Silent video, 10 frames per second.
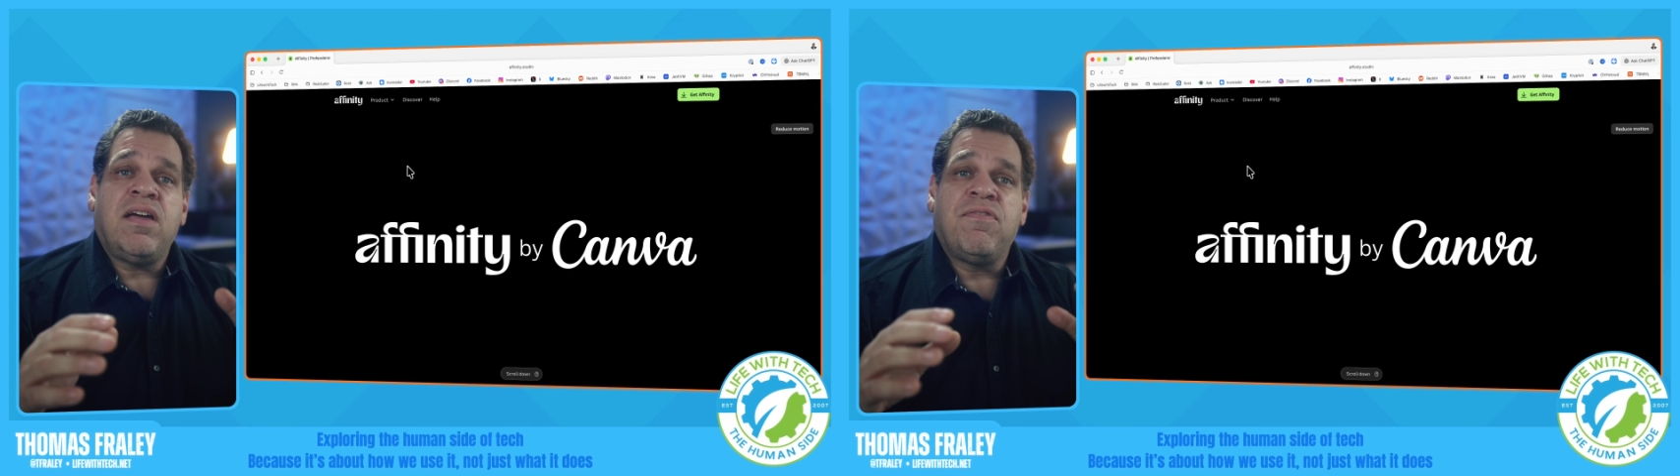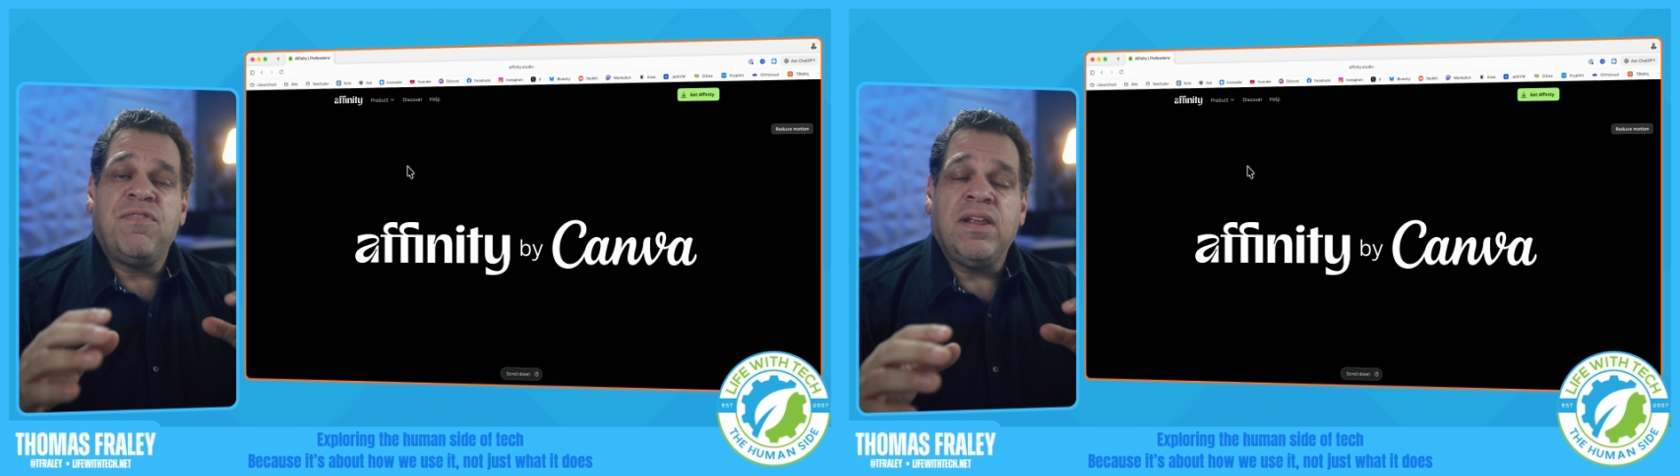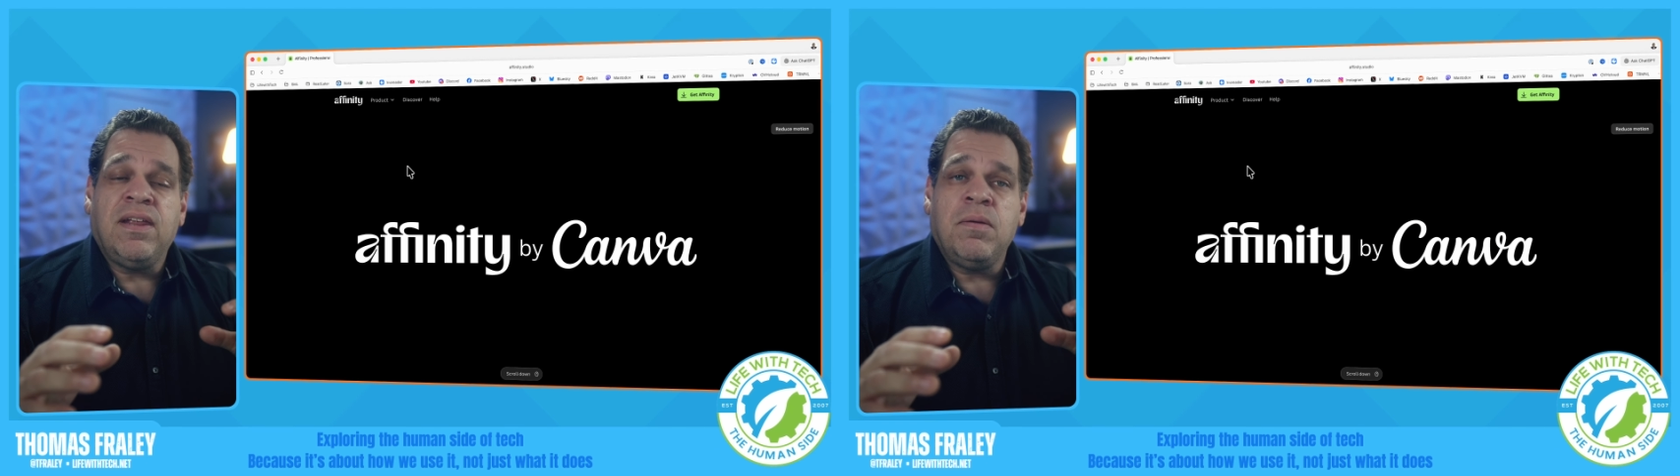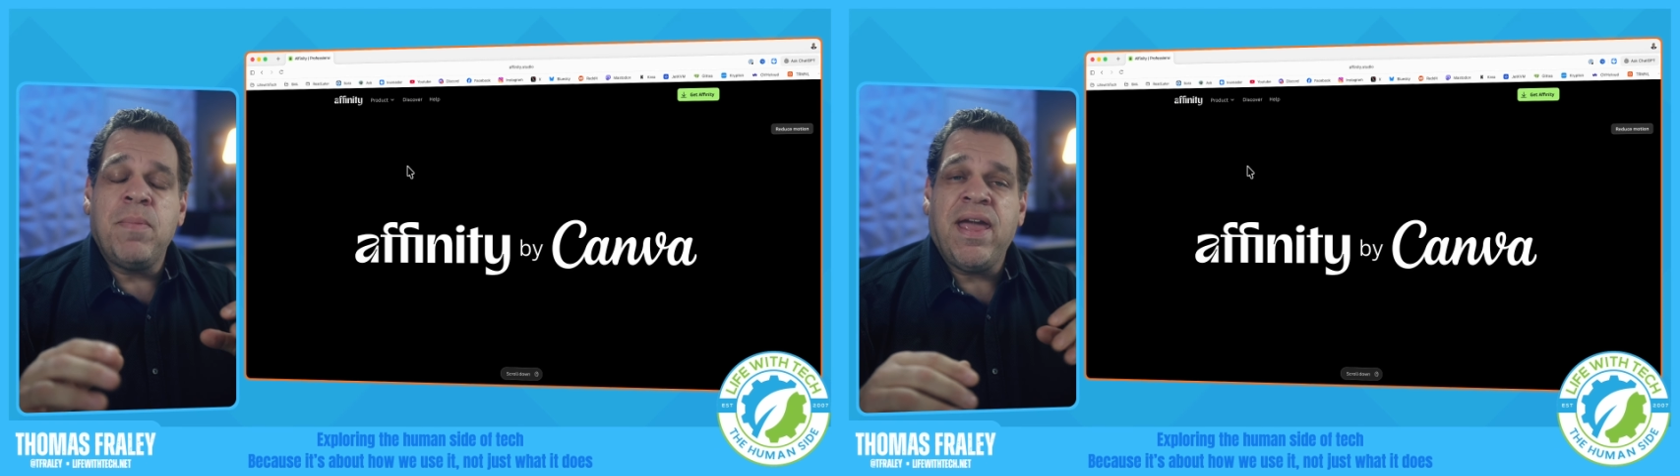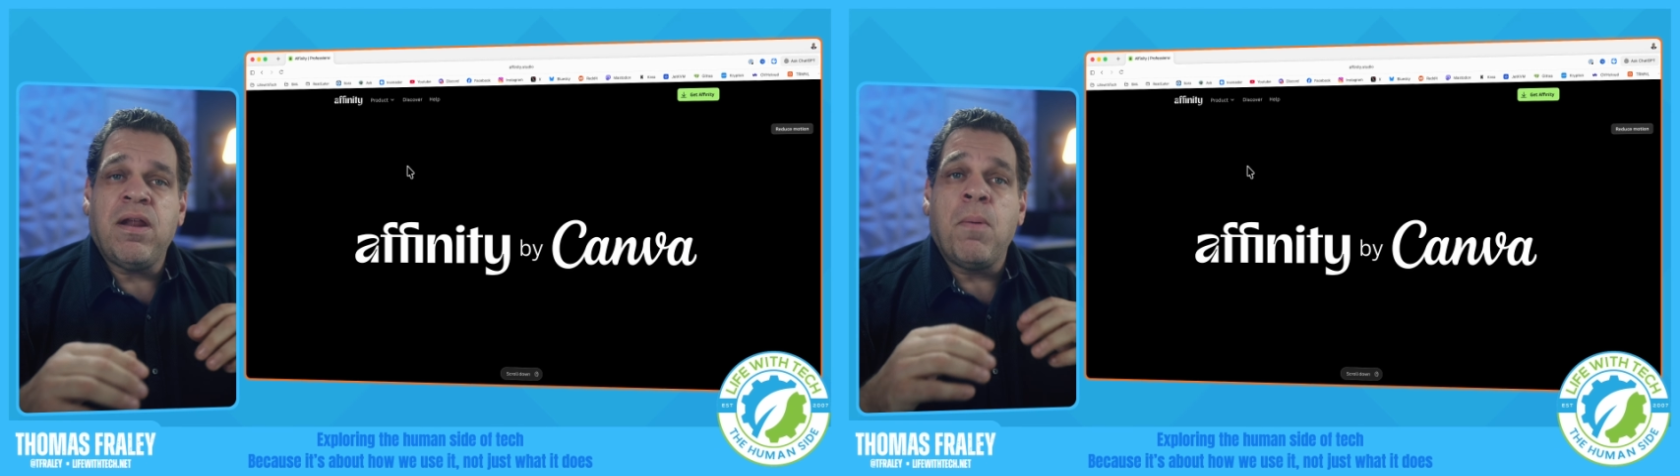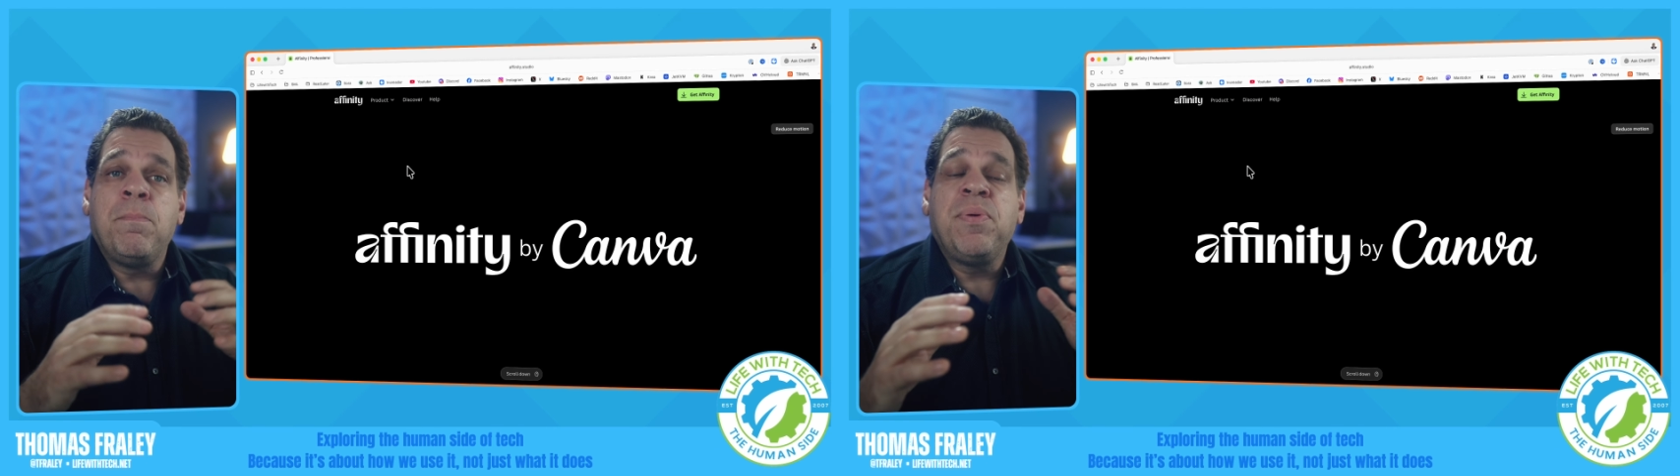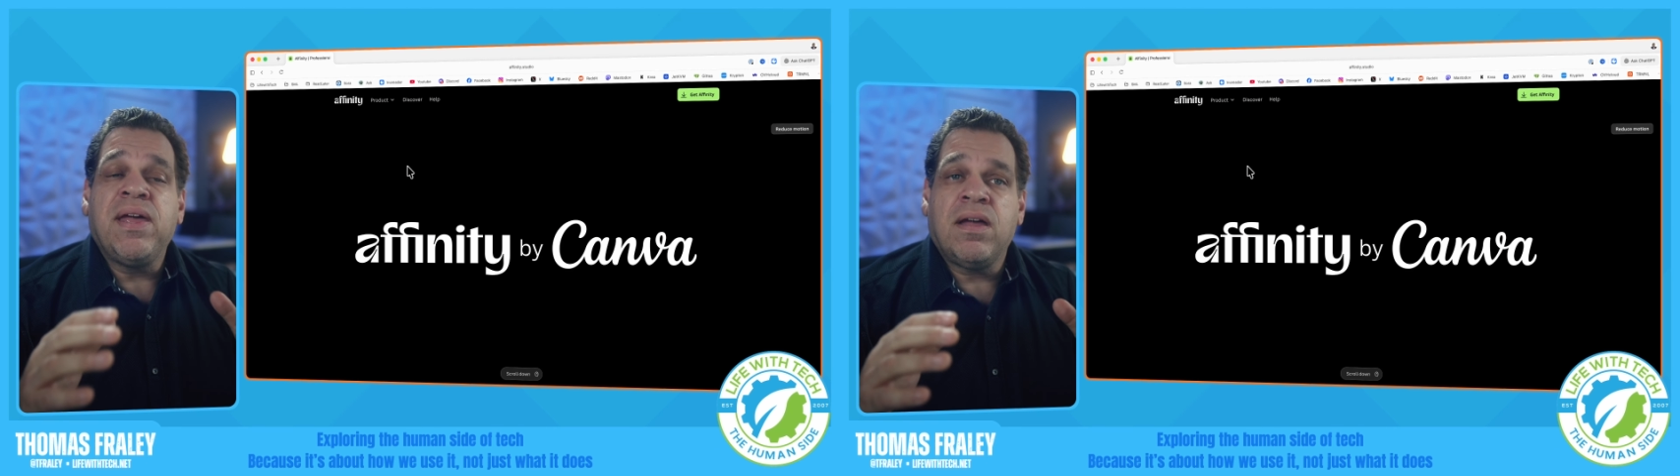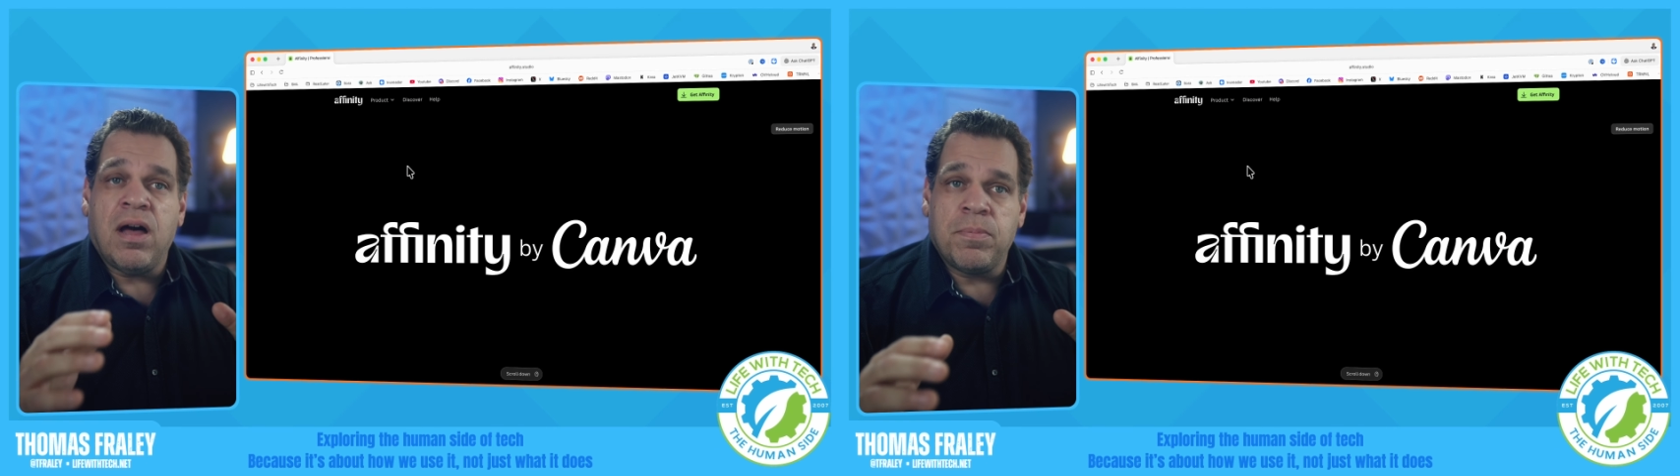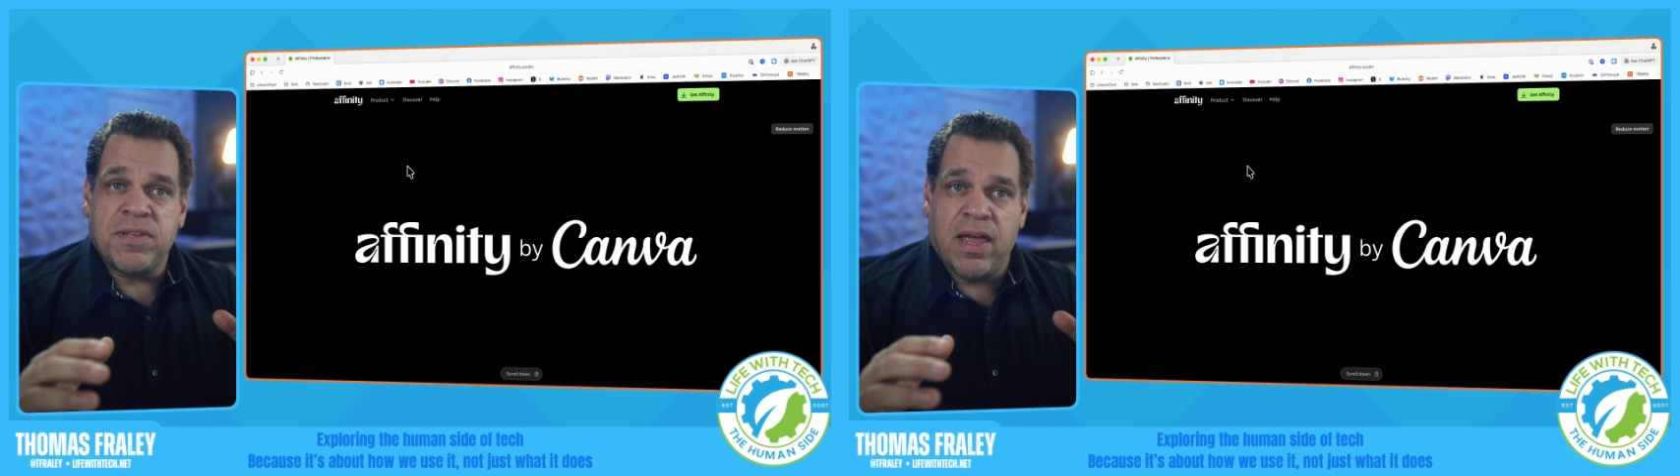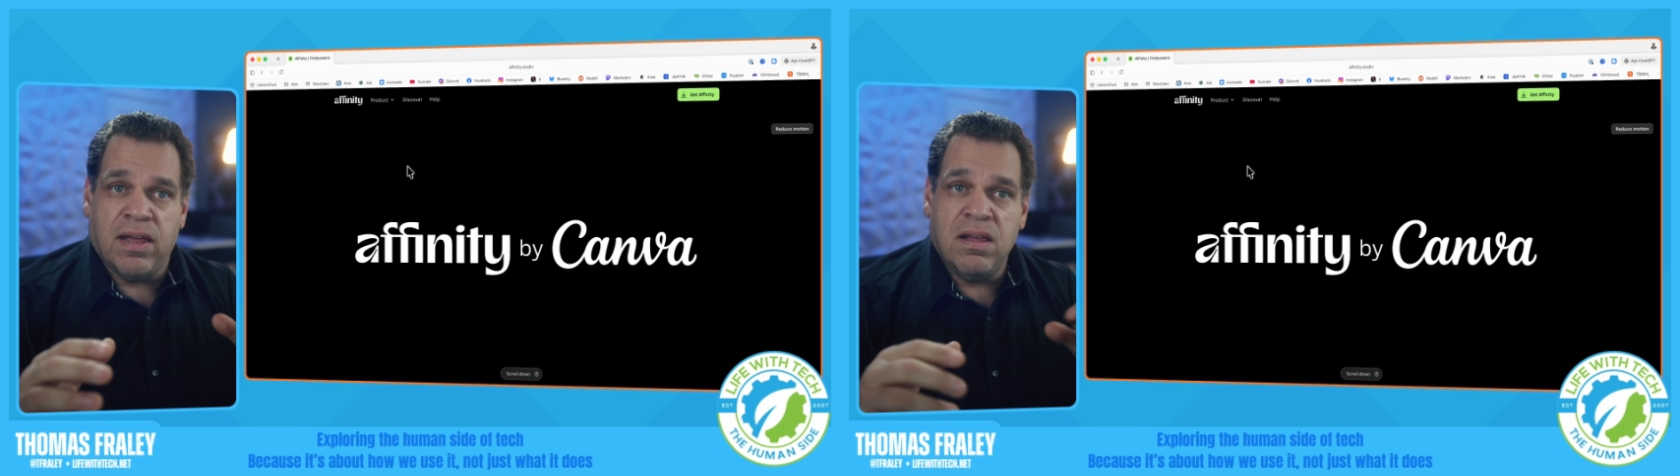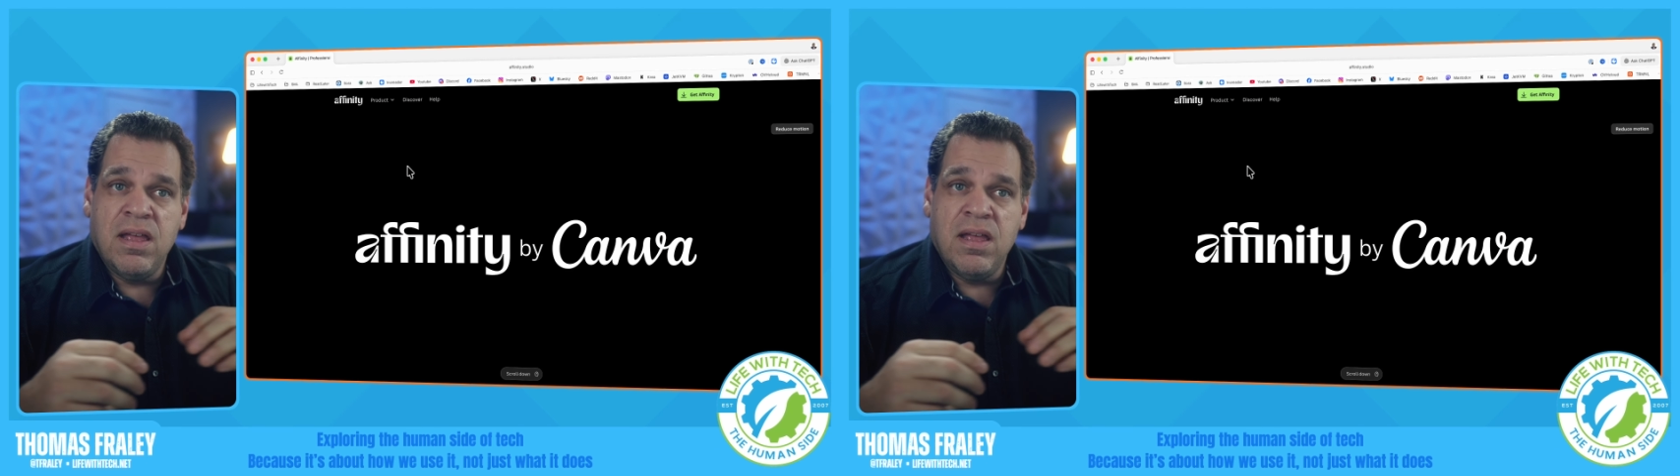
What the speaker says: Affinity made a big update.